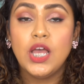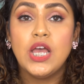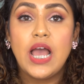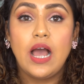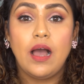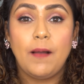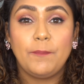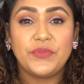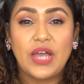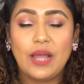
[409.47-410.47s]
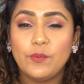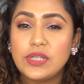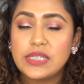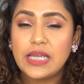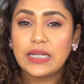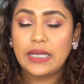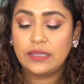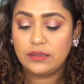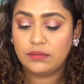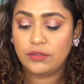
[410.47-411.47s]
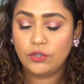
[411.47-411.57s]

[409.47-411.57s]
So I would say, like,